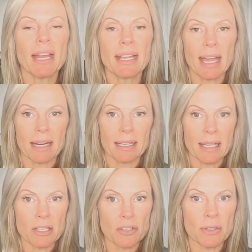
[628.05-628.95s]
again in
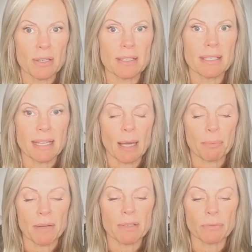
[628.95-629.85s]
case you didn't see that
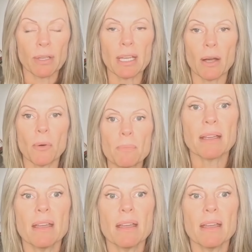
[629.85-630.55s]
previous video.